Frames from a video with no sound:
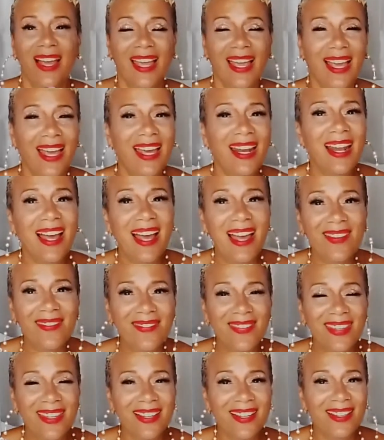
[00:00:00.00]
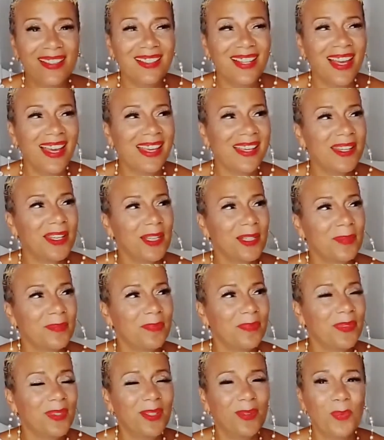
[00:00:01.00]
And I feel
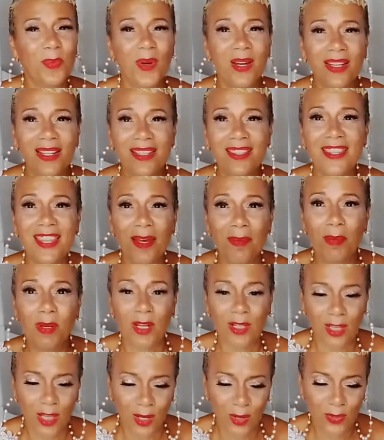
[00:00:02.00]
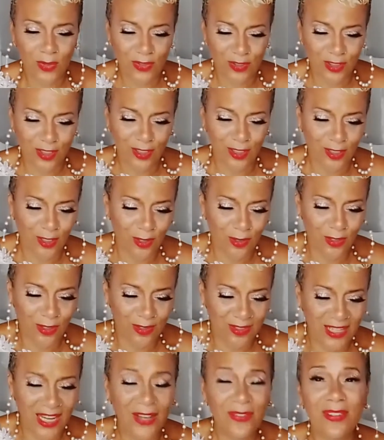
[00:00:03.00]
like you're wanting them close to you.
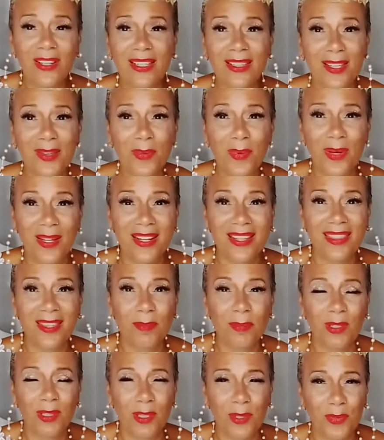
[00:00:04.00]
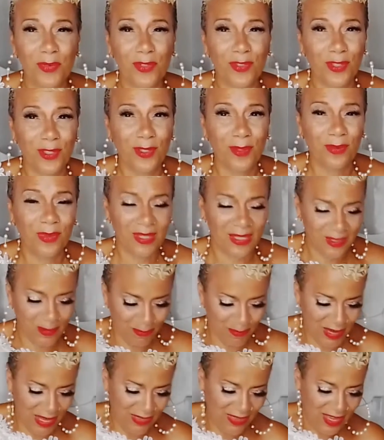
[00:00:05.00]
You're definitely wanting them close to you this
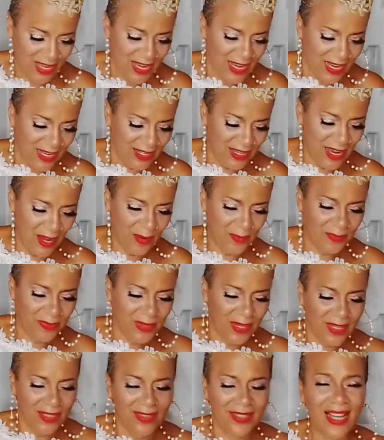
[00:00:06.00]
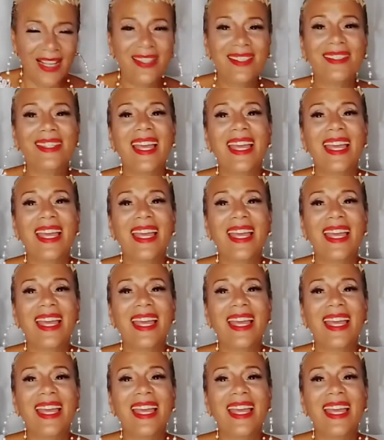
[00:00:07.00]
month. Now, let's